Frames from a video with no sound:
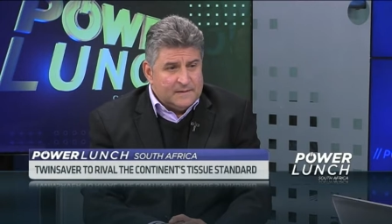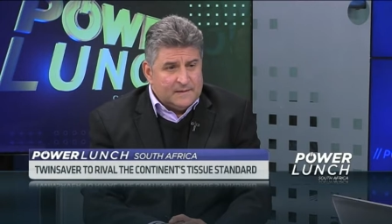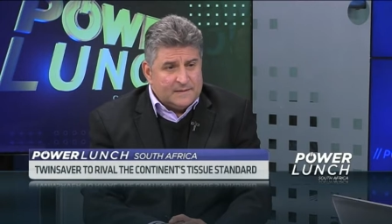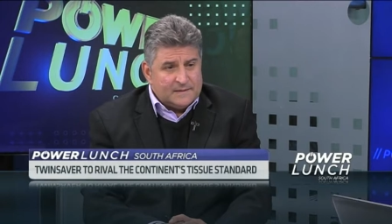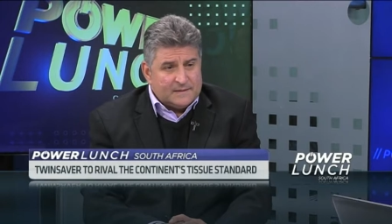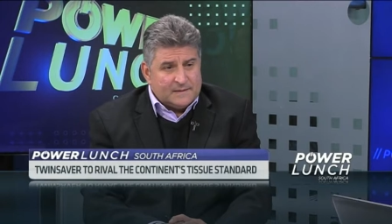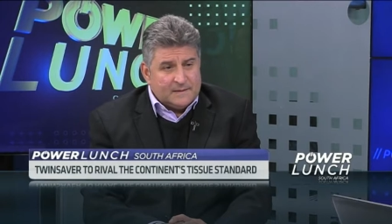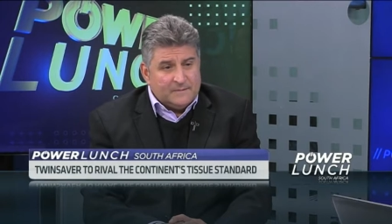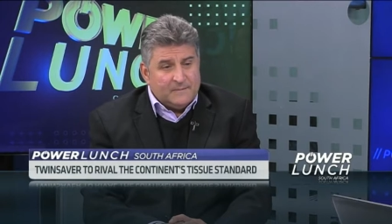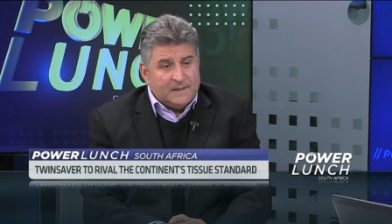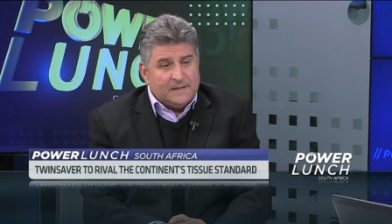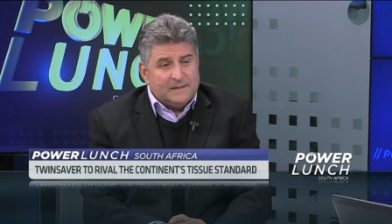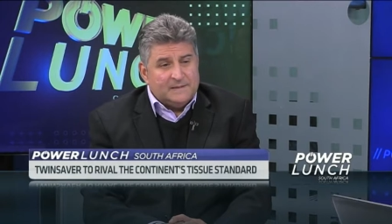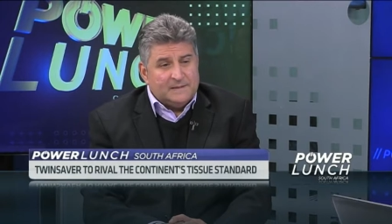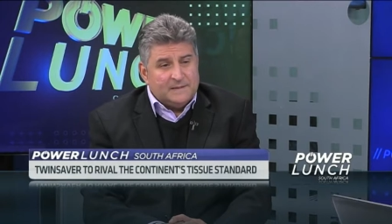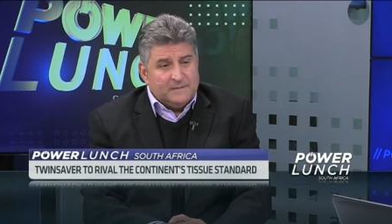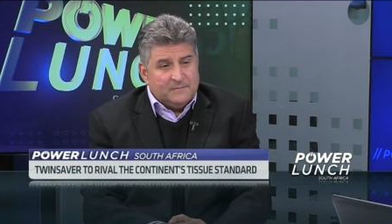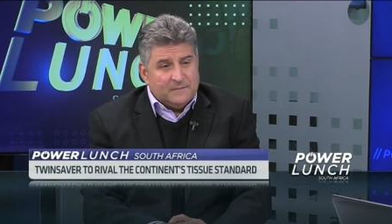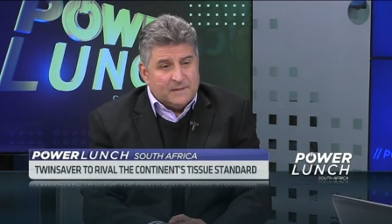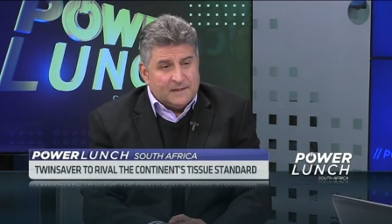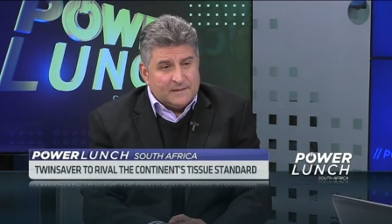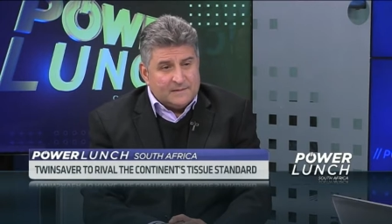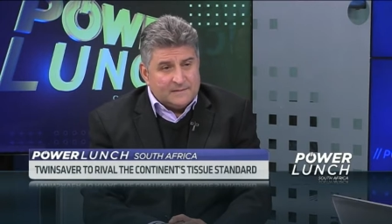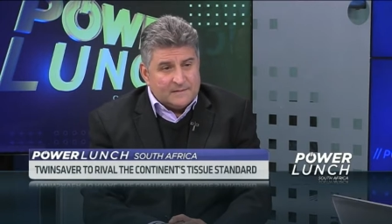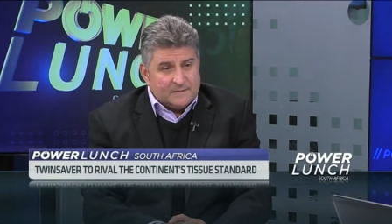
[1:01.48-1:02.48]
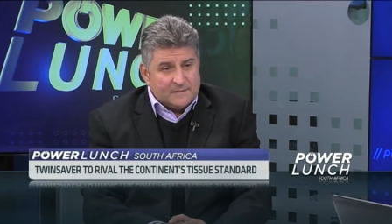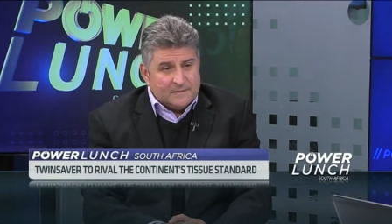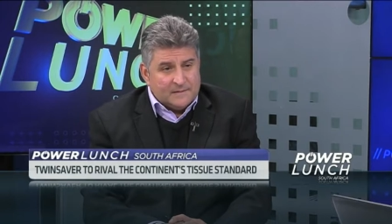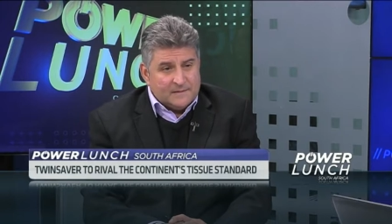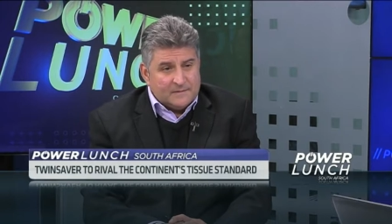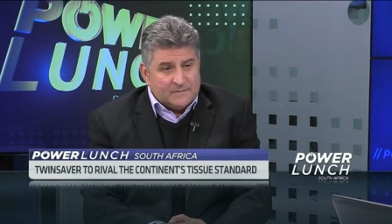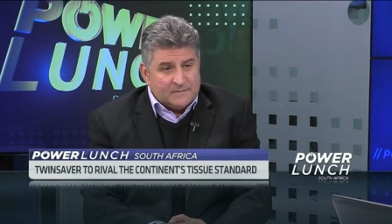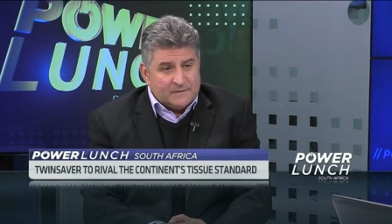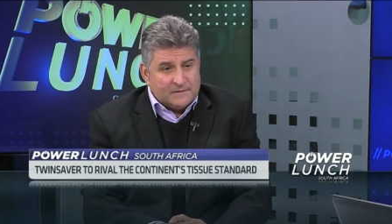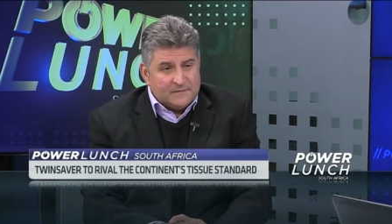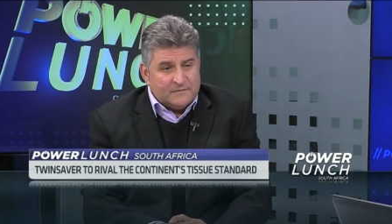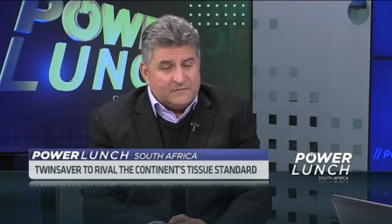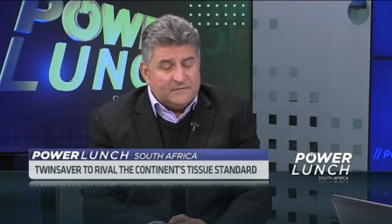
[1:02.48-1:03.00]
some 18 months ago
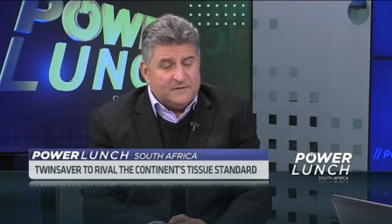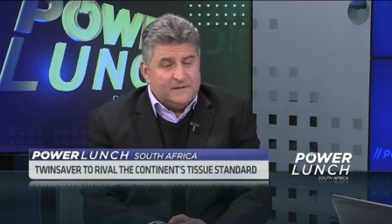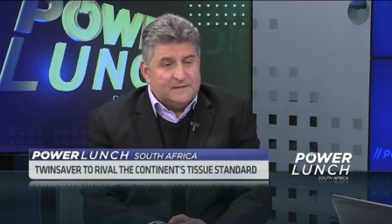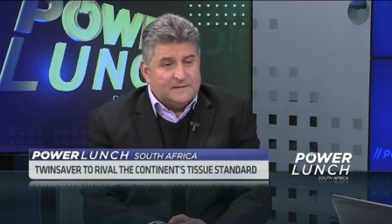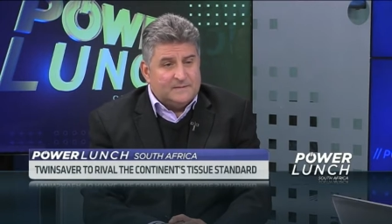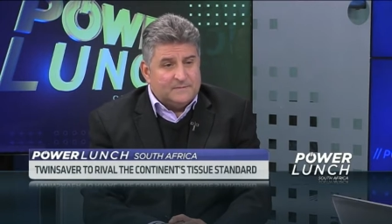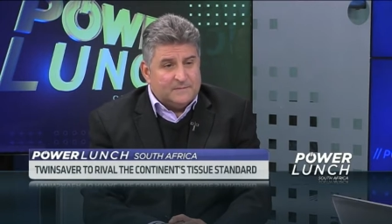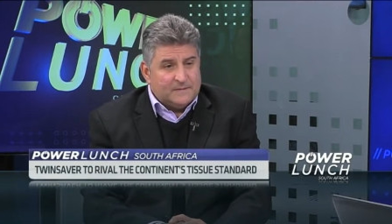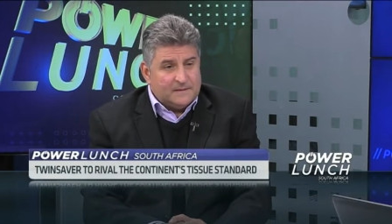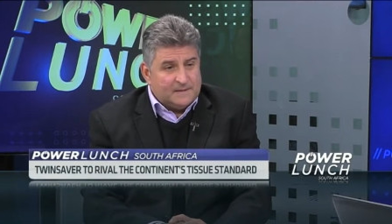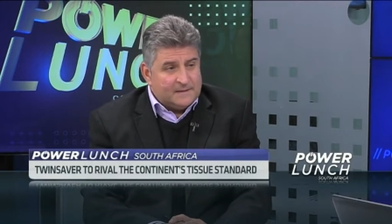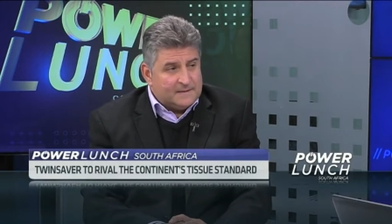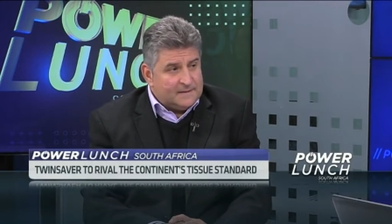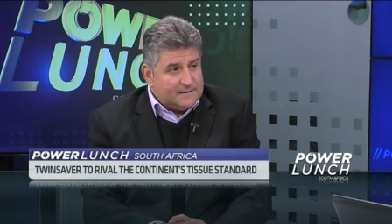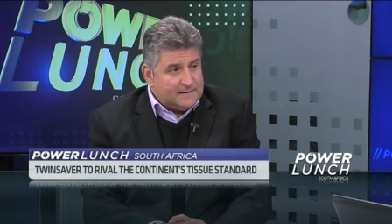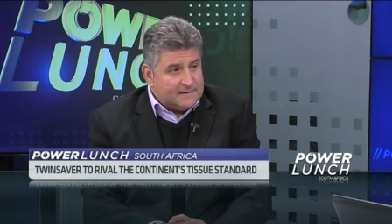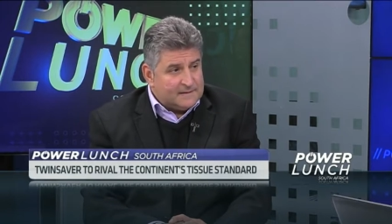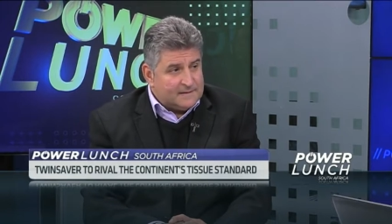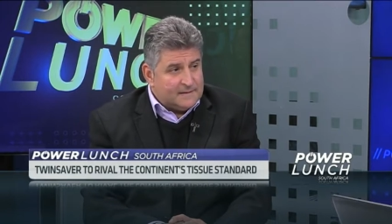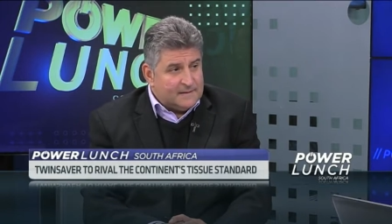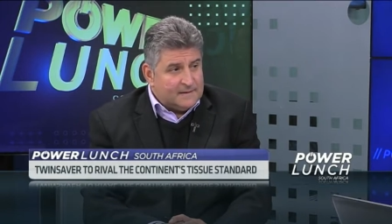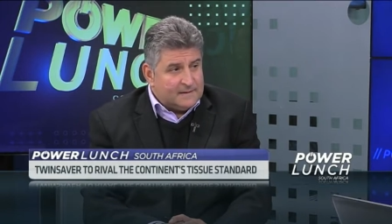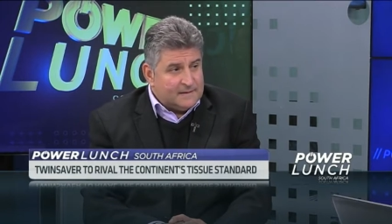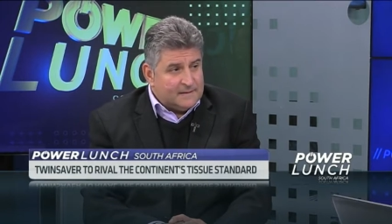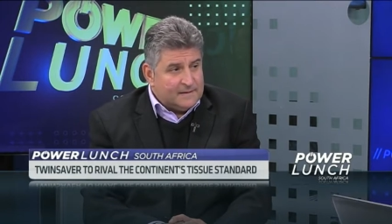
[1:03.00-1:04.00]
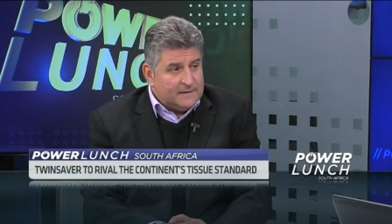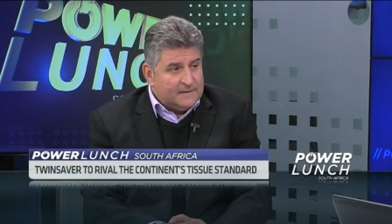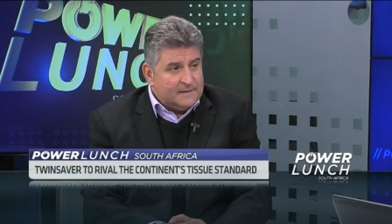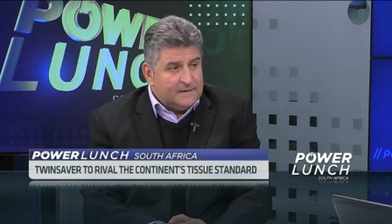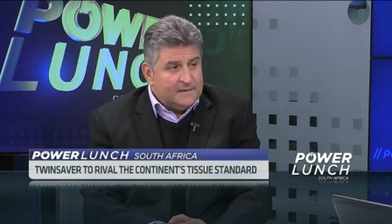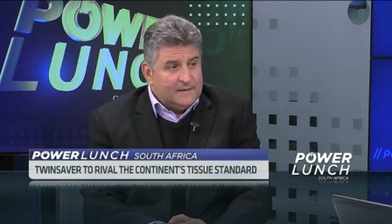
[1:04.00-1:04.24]
was a feasibility study